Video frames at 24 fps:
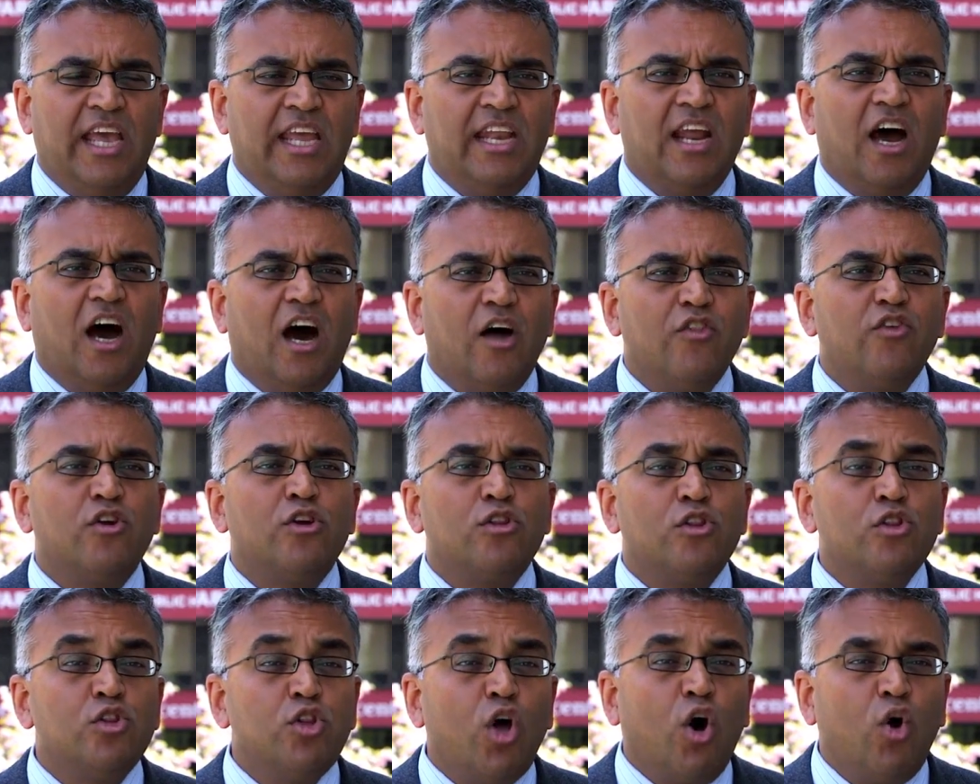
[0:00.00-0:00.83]
in other
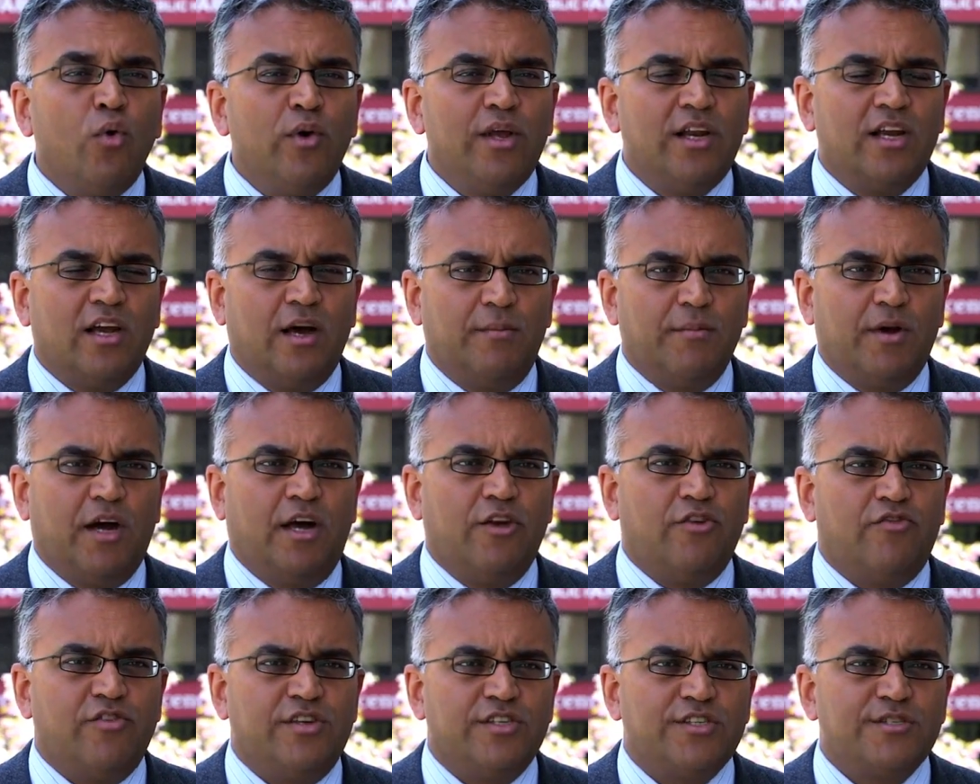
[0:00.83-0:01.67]
low-income
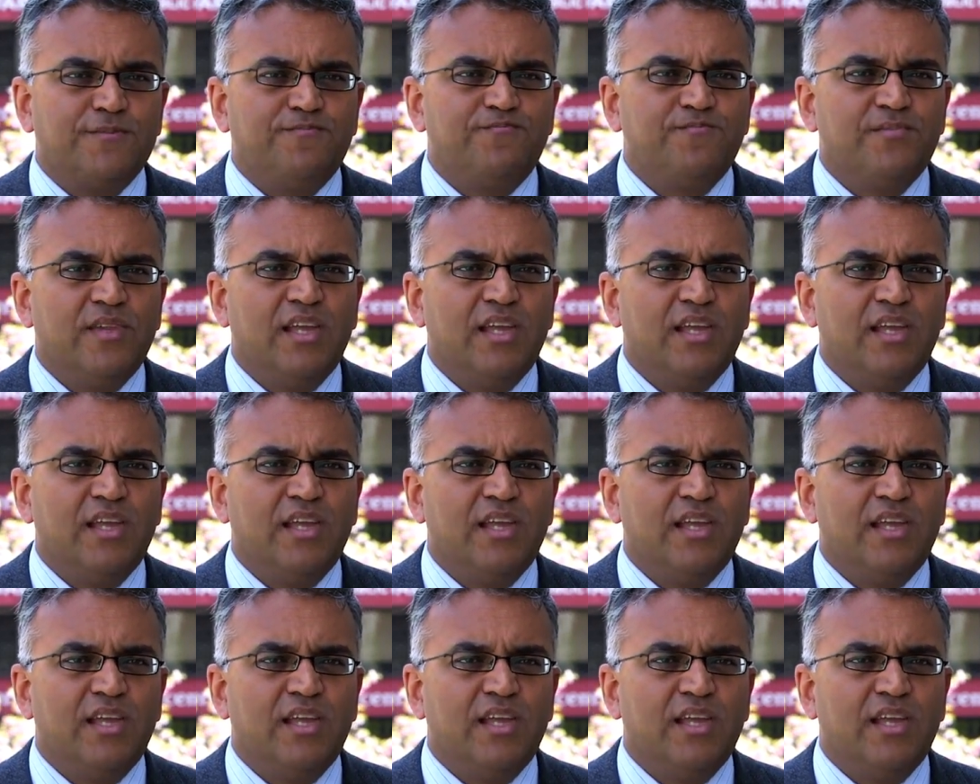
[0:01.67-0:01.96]
countries.